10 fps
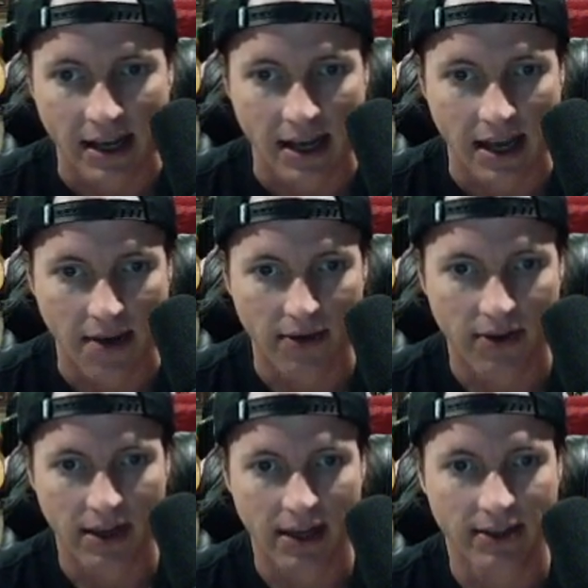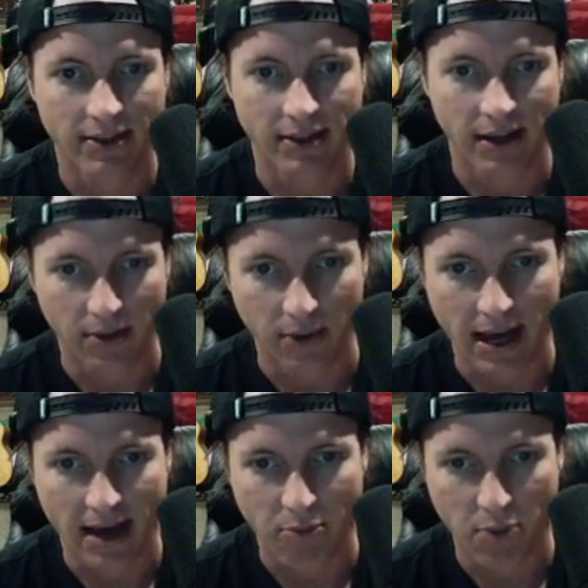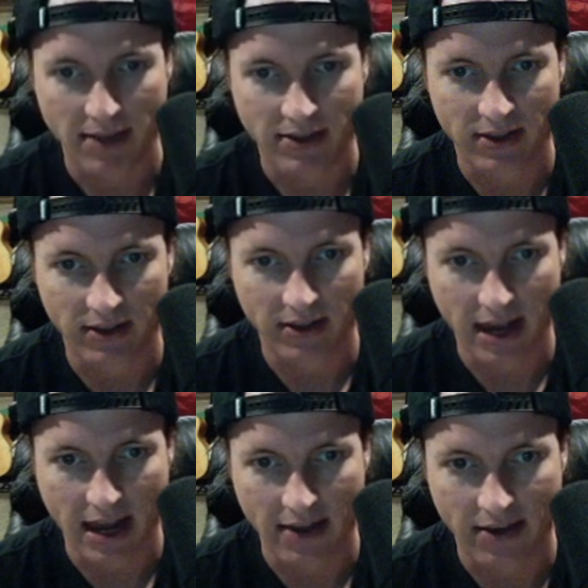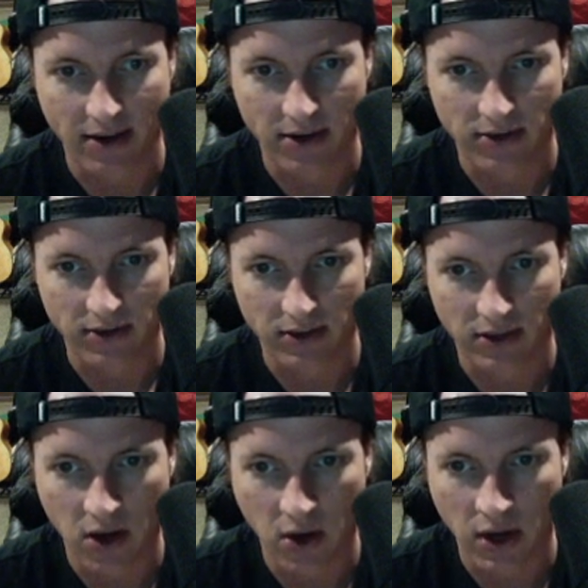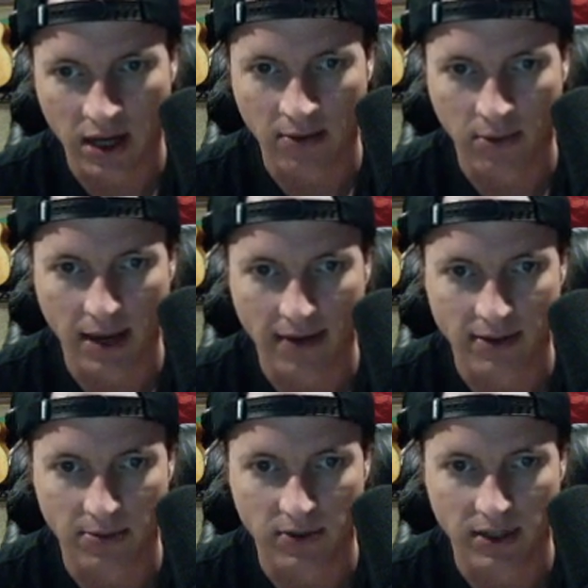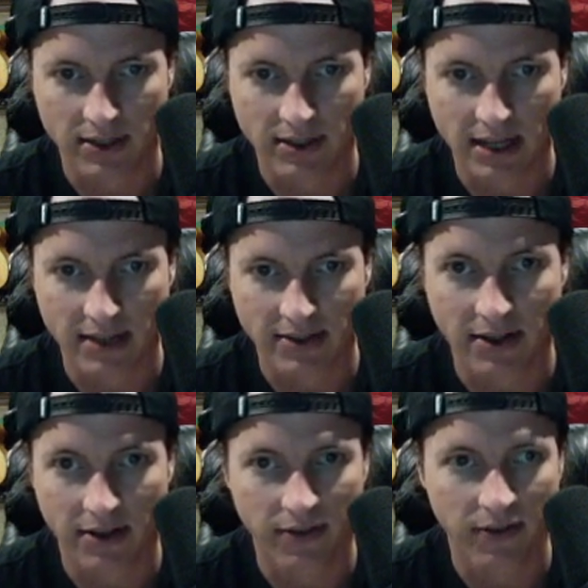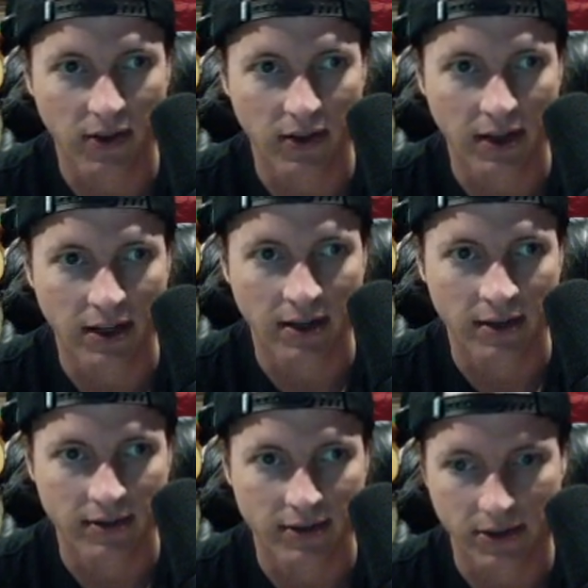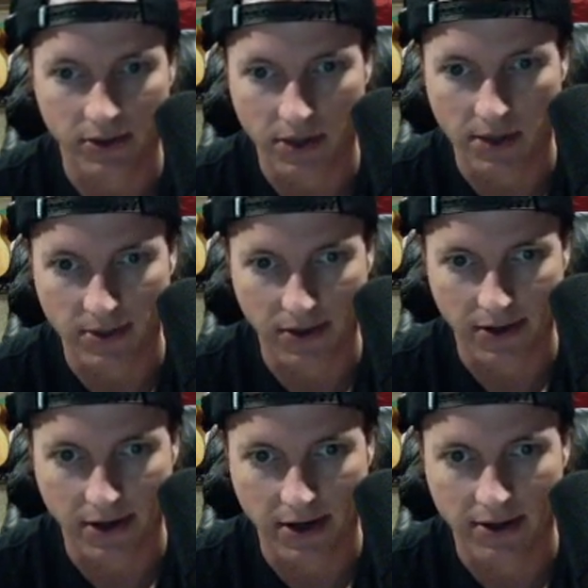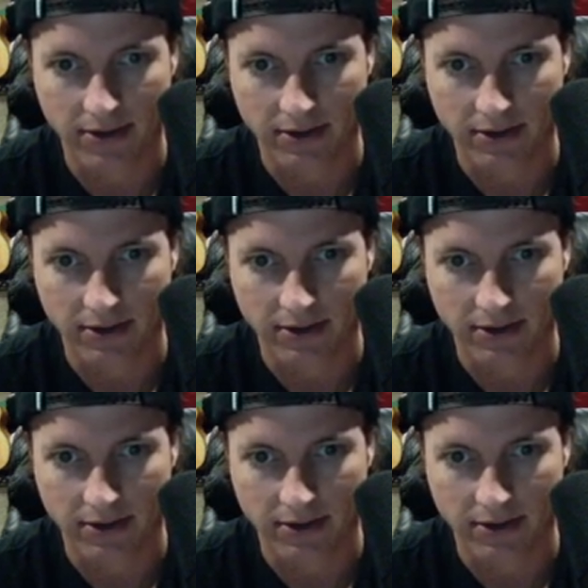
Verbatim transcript: Everything else, uh, we have basically the eighth notes going. We have some 16ths that are filled in. Let's hear the drums on their own.